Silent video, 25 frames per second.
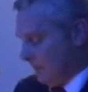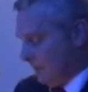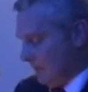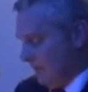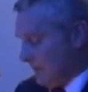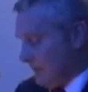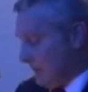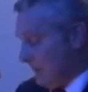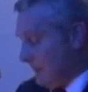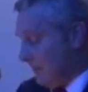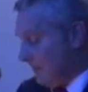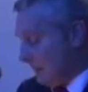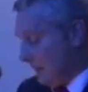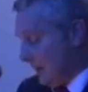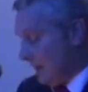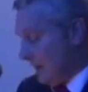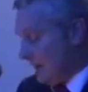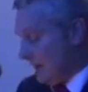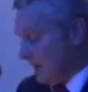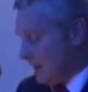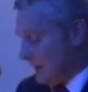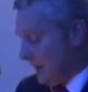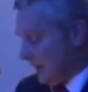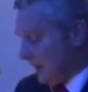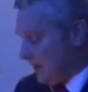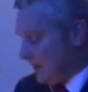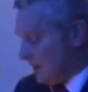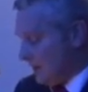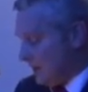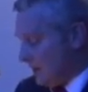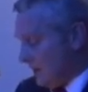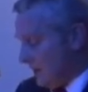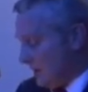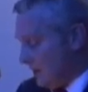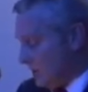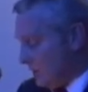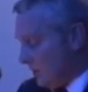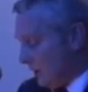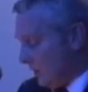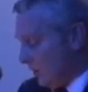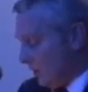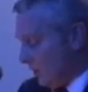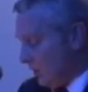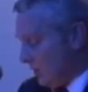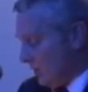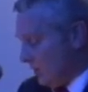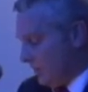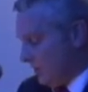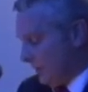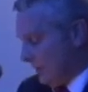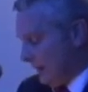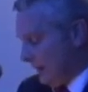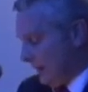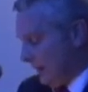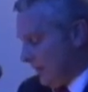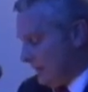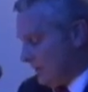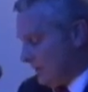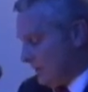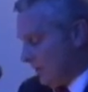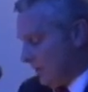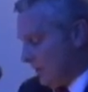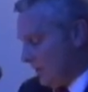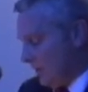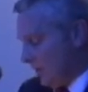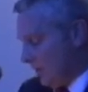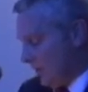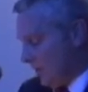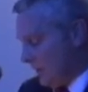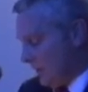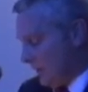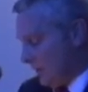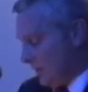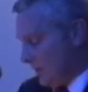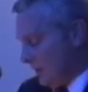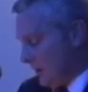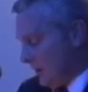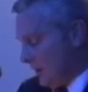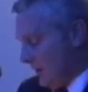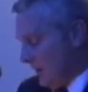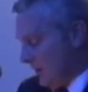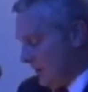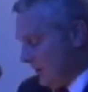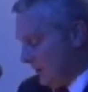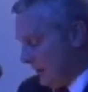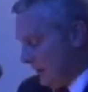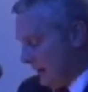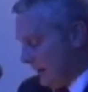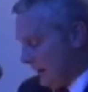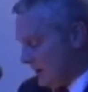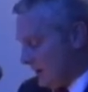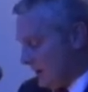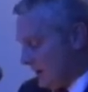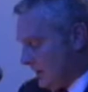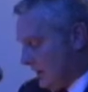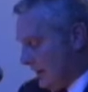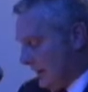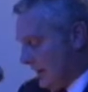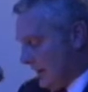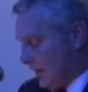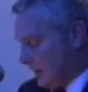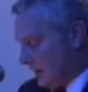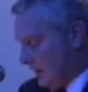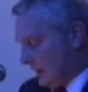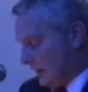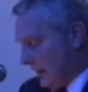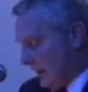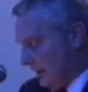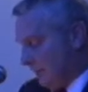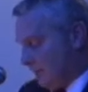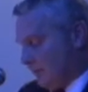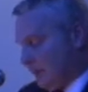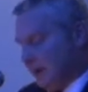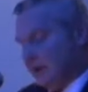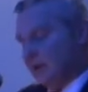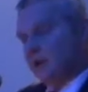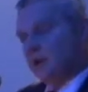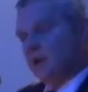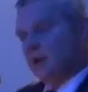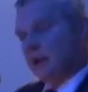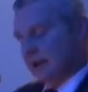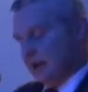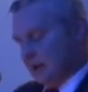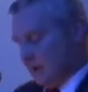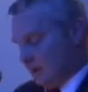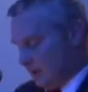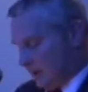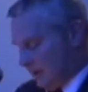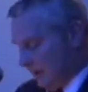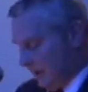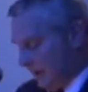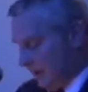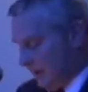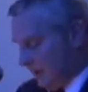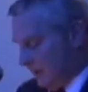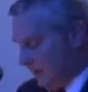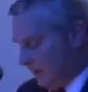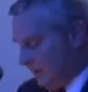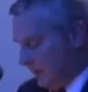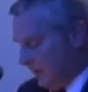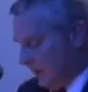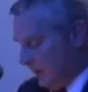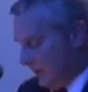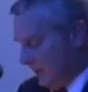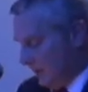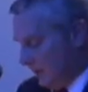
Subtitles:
As a British citizen, as someone who believes in Northern Ireland's place in a contemporary United Kingdom,